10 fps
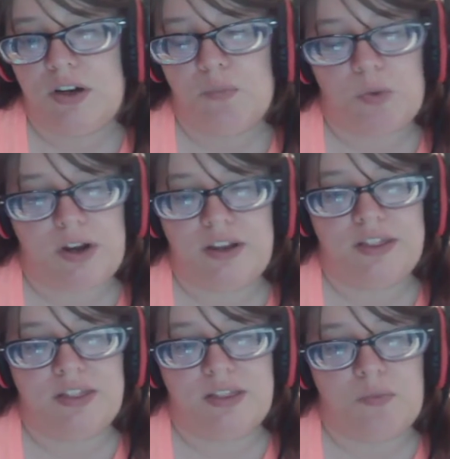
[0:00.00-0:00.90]
But
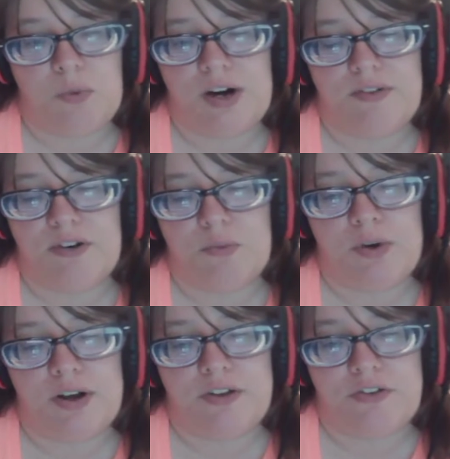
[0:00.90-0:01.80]
in wherever it
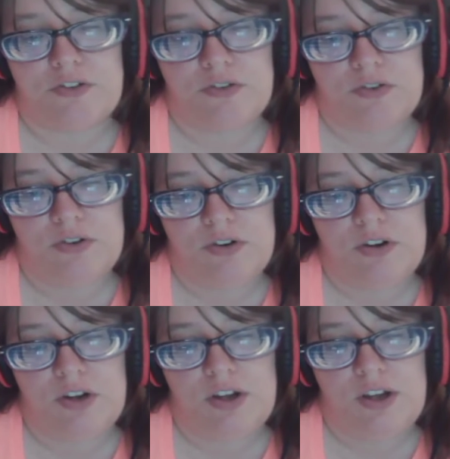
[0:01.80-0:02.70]
was.
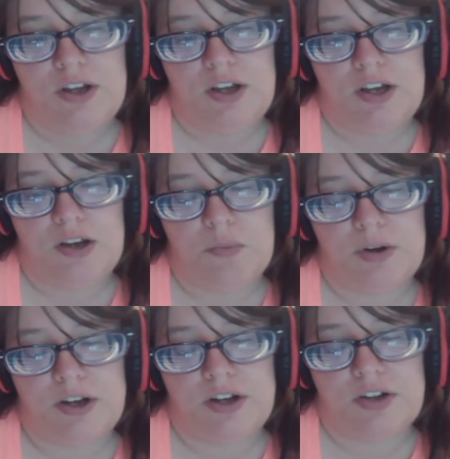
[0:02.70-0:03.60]

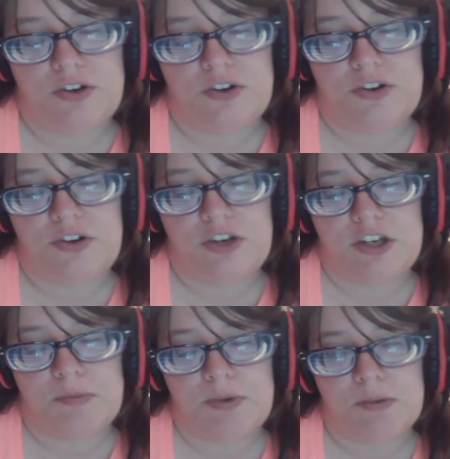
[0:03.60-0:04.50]
Which,
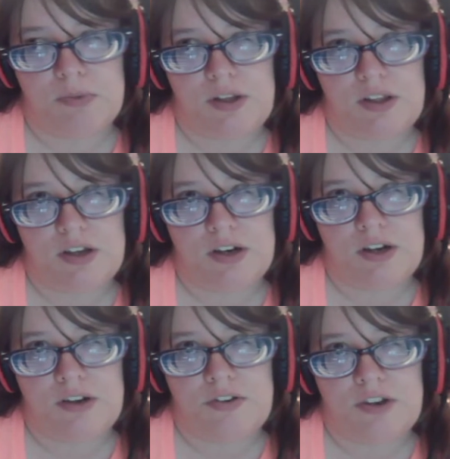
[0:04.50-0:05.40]
to be completely
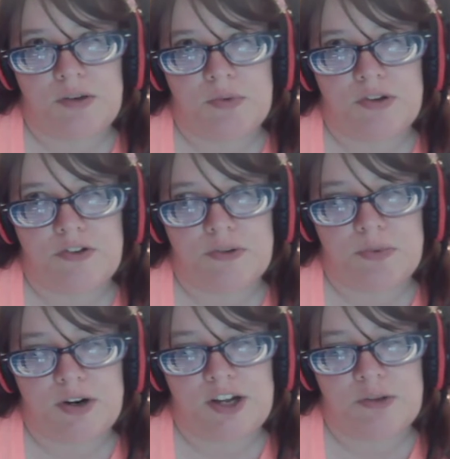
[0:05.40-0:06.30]
honest, it wouldn't
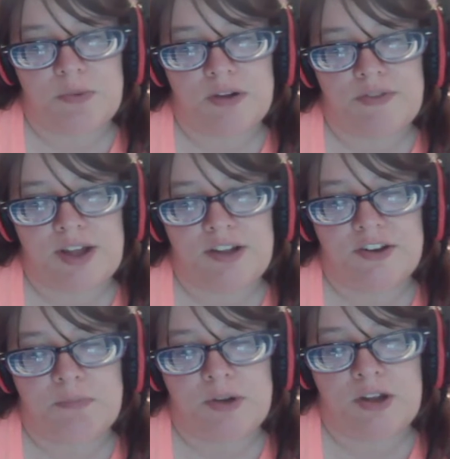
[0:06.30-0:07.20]
surprise me if that ends
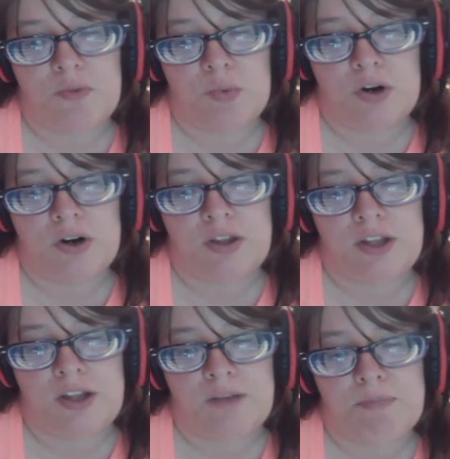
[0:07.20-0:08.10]
up being where
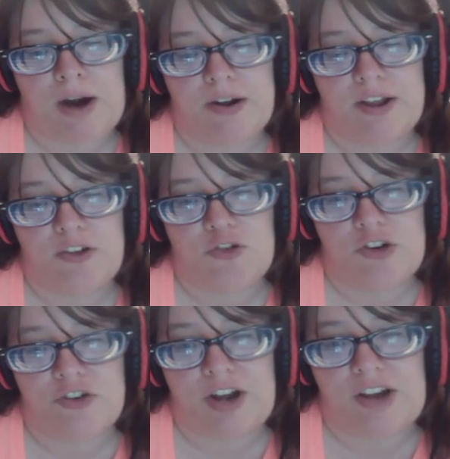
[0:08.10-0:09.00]
the Pirate King's
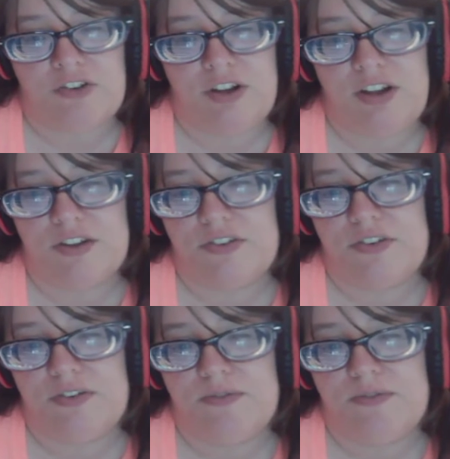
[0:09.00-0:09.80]
treasure actually is.